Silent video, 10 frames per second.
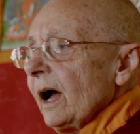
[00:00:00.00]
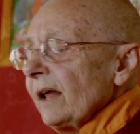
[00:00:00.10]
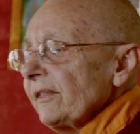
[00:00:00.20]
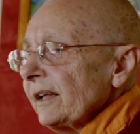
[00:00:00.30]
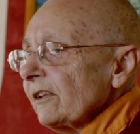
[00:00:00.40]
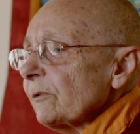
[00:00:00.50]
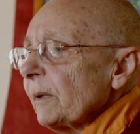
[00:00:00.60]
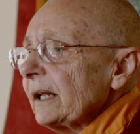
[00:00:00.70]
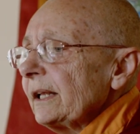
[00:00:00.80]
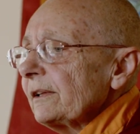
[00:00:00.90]
I think it's
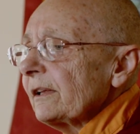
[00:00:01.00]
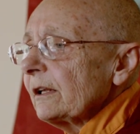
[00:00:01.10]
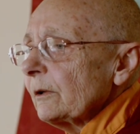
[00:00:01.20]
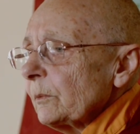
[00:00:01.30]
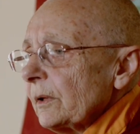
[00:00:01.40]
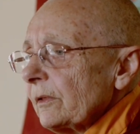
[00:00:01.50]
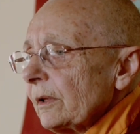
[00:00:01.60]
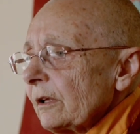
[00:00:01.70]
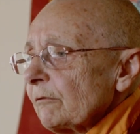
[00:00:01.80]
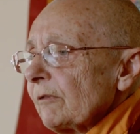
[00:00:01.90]
mainly dealing with
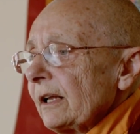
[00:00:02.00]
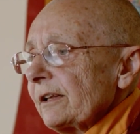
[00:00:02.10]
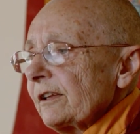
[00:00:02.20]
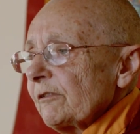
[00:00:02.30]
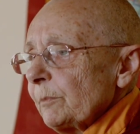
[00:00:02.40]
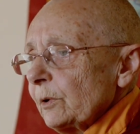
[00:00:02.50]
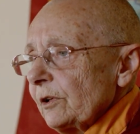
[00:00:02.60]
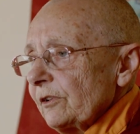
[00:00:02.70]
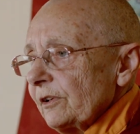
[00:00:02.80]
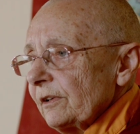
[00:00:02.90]
the relative
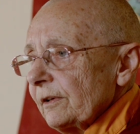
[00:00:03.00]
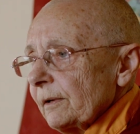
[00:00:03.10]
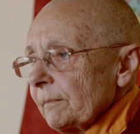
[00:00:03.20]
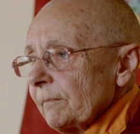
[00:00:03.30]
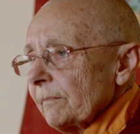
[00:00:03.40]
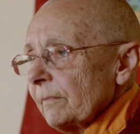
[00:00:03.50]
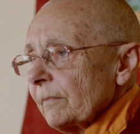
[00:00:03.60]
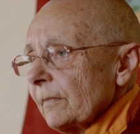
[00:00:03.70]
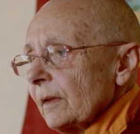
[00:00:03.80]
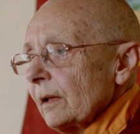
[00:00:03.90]
bodhicitta,
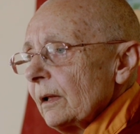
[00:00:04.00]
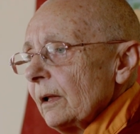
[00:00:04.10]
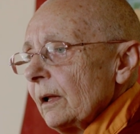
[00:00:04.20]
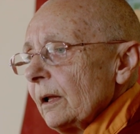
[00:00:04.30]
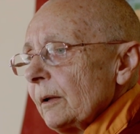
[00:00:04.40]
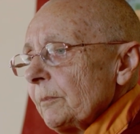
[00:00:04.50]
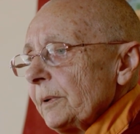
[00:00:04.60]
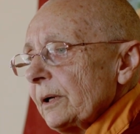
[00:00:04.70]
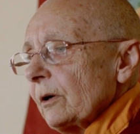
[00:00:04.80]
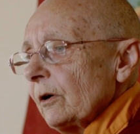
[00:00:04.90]

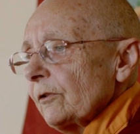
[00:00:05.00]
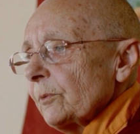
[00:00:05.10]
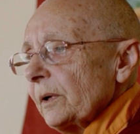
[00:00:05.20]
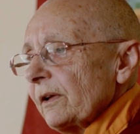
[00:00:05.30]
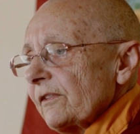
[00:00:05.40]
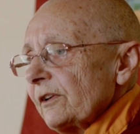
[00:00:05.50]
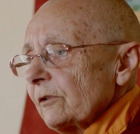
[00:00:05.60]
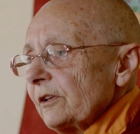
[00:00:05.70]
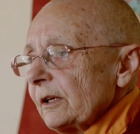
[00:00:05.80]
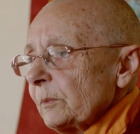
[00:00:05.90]
because we are
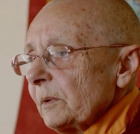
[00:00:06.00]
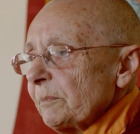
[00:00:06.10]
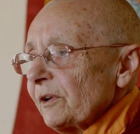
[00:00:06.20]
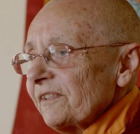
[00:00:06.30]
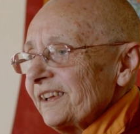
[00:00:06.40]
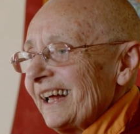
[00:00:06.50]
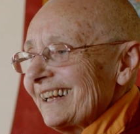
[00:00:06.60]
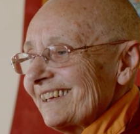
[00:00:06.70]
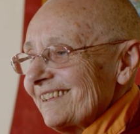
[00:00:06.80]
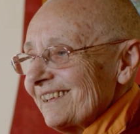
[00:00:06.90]
still dealing with
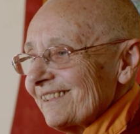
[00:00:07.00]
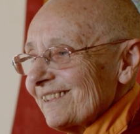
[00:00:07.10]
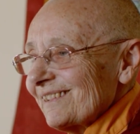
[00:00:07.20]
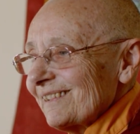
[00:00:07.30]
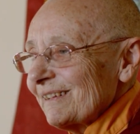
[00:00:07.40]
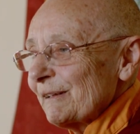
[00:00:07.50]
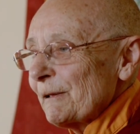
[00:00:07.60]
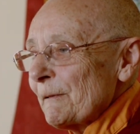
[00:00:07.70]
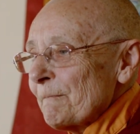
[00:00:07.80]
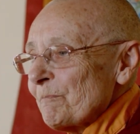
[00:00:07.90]
personalities.
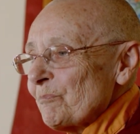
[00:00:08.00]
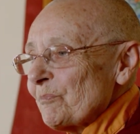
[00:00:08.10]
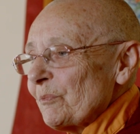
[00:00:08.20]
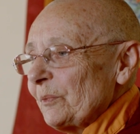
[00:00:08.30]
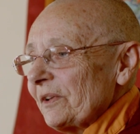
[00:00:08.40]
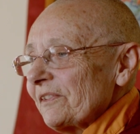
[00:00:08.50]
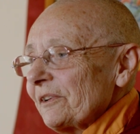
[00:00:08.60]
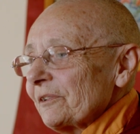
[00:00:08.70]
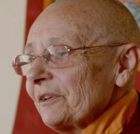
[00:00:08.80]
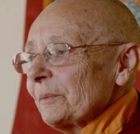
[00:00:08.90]
We're
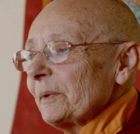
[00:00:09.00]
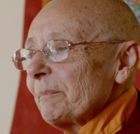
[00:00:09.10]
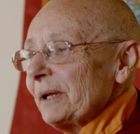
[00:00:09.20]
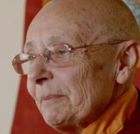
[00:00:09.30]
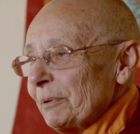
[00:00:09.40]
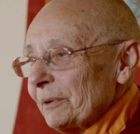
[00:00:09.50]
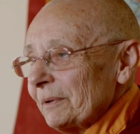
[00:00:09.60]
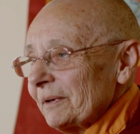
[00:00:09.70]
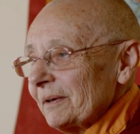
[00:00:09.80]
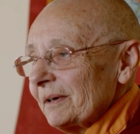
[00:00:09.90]
still dealing with people.